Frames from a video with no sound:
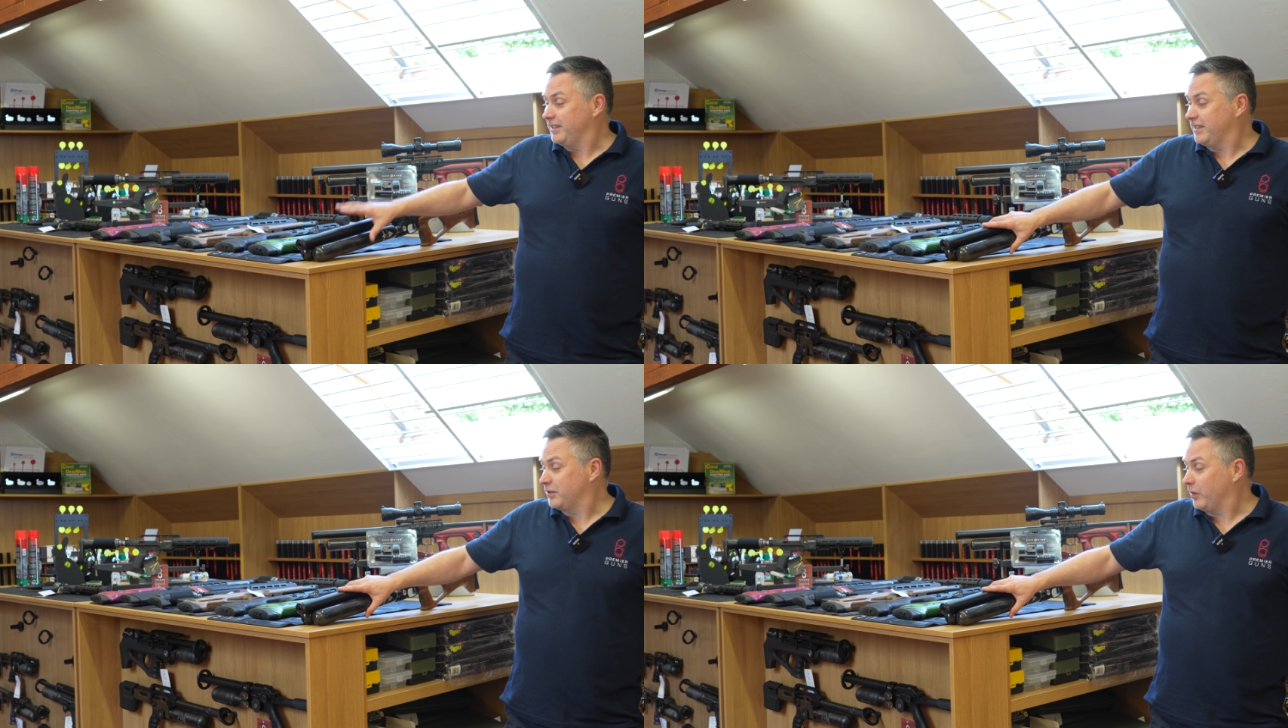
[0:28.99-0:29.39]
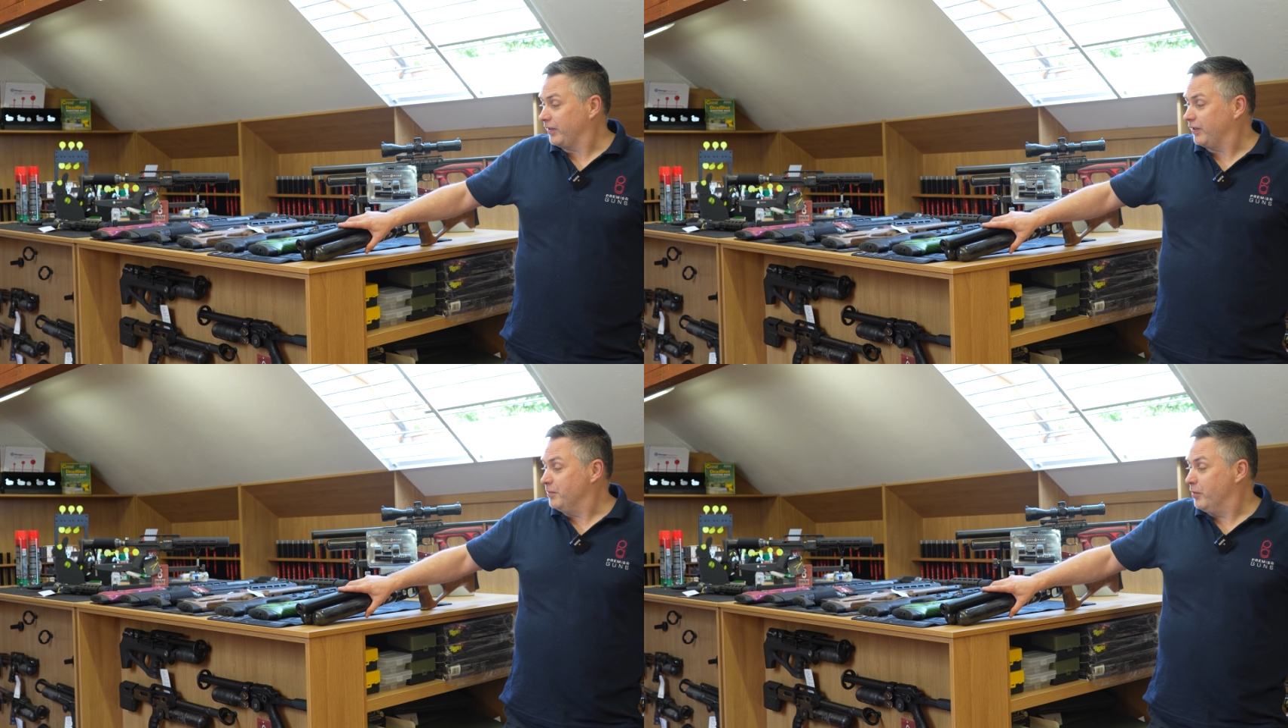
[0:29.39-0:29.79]
this is quite
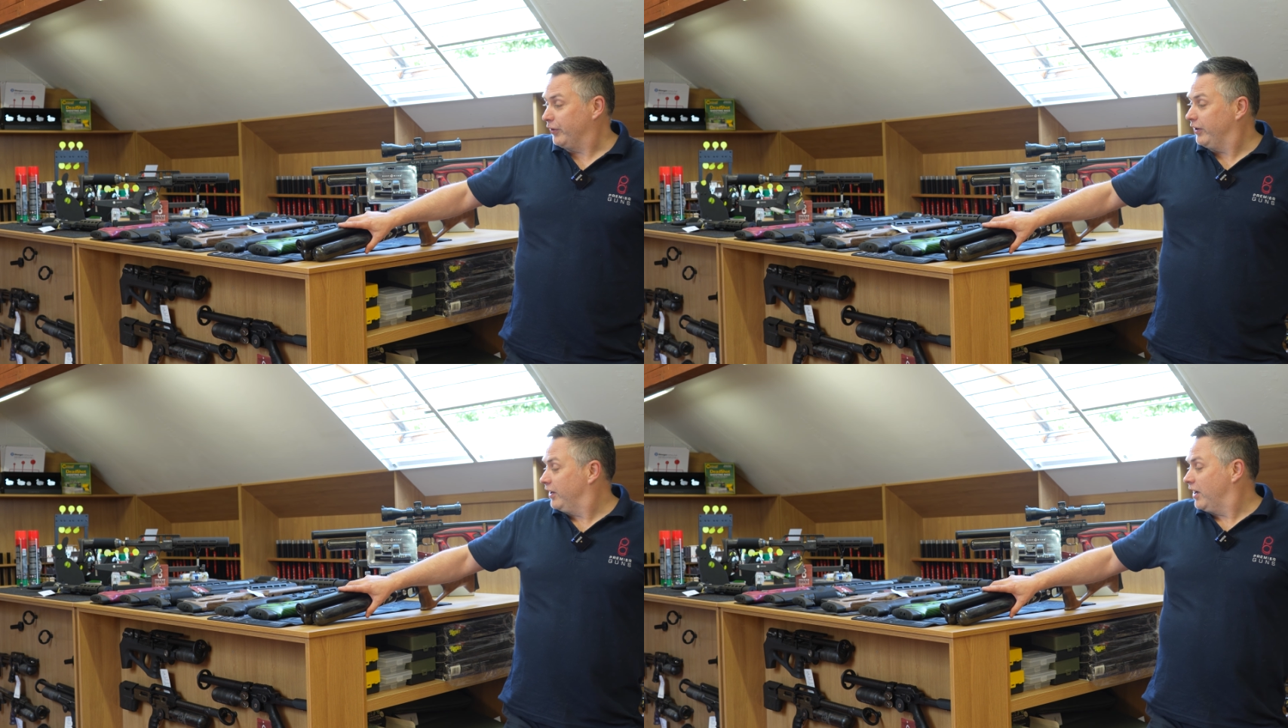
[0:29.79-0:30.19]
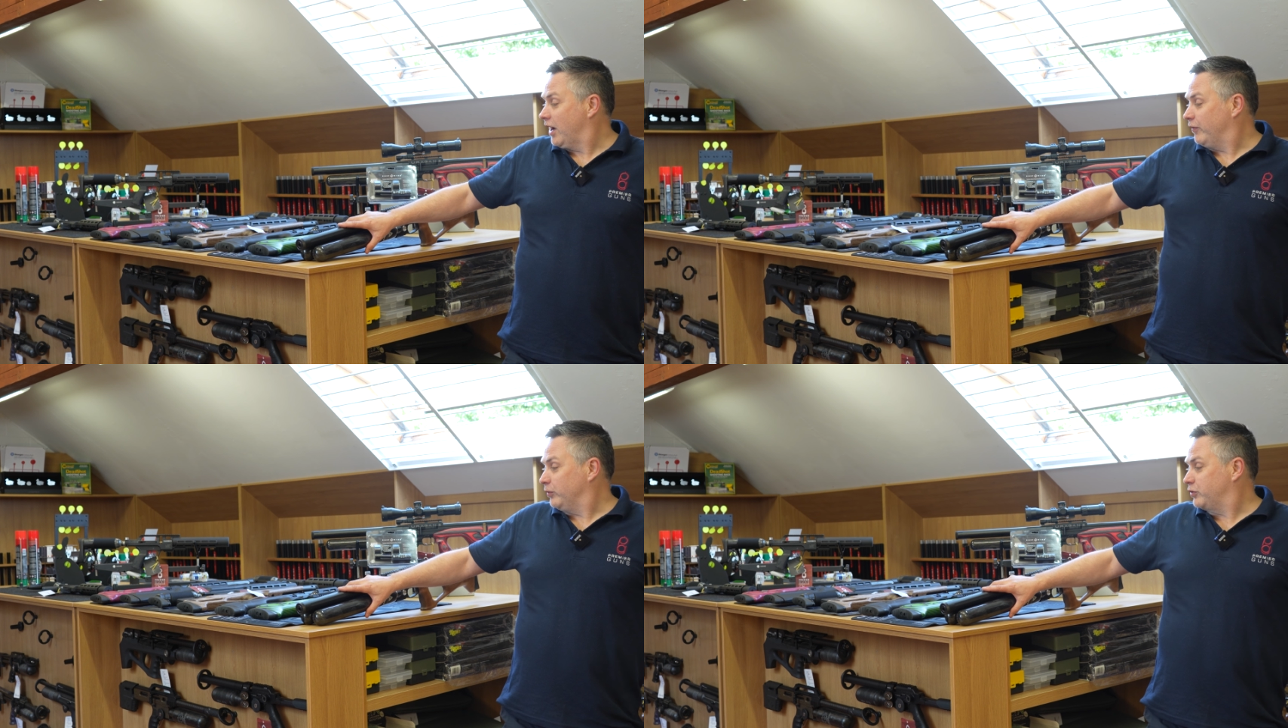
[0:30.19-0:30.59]
the mother
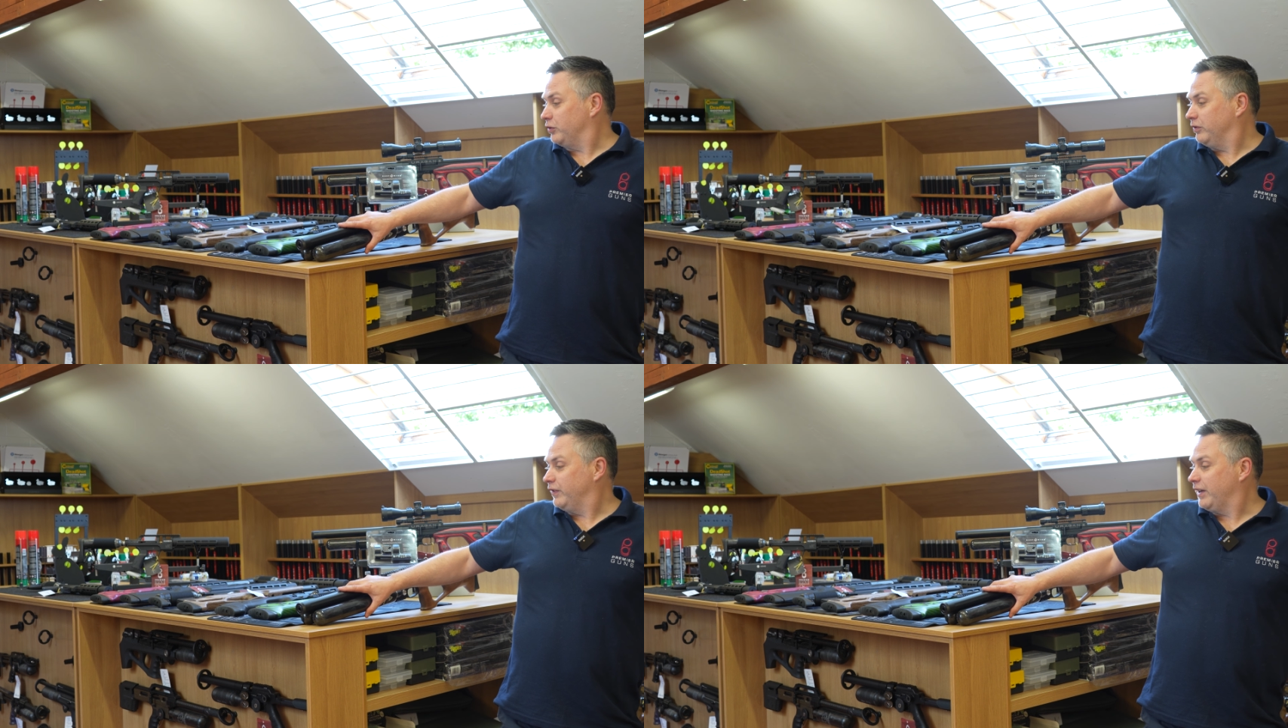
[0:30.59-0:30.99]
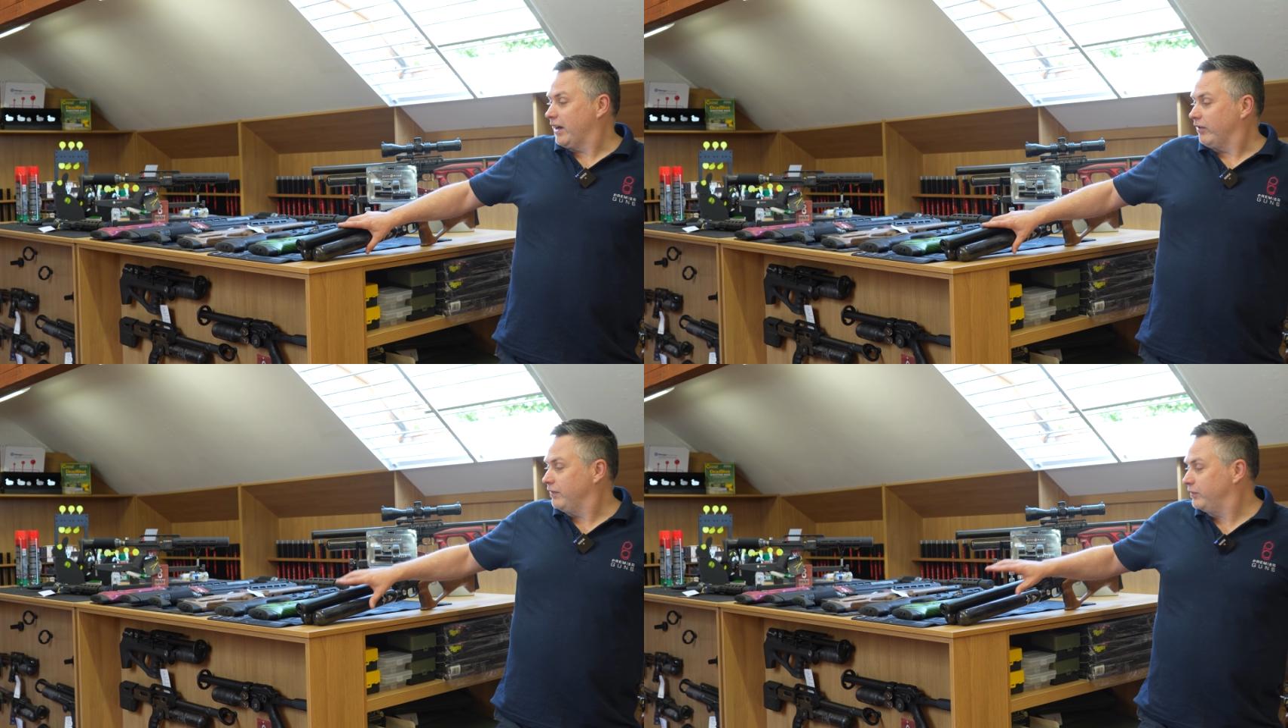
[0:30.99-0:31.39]
of all sort of
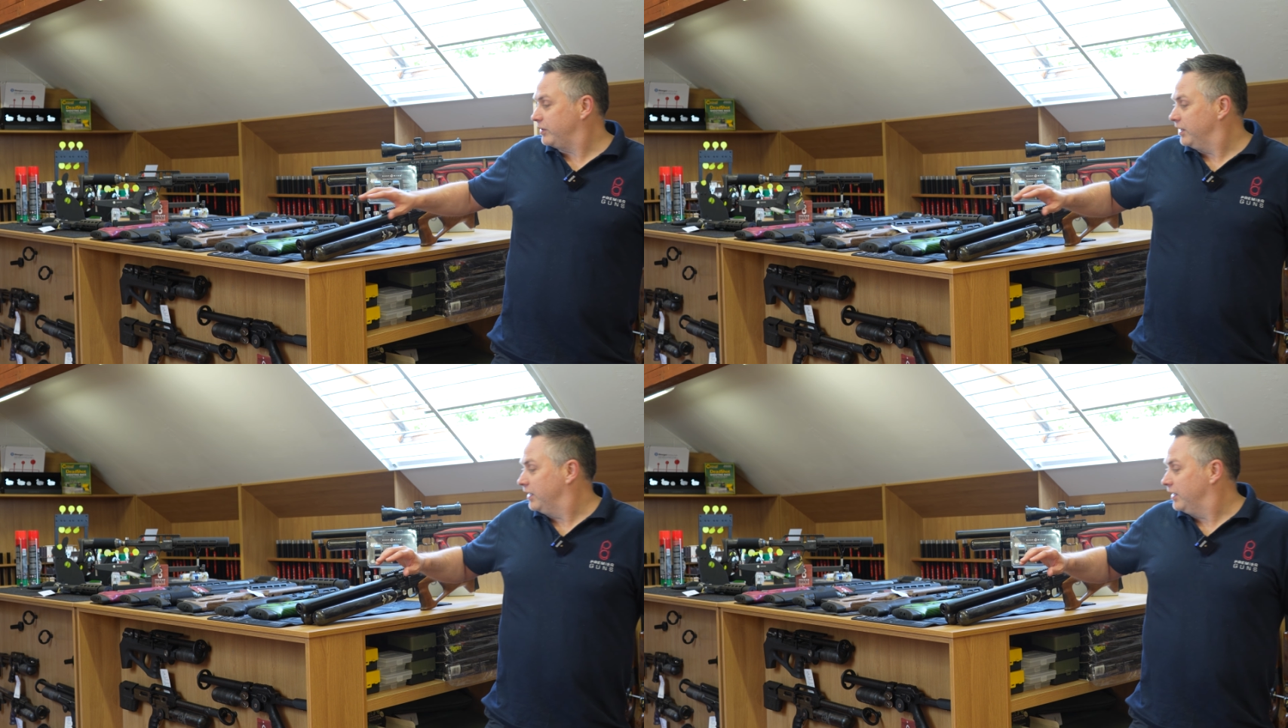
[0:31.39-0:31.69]
air rifles,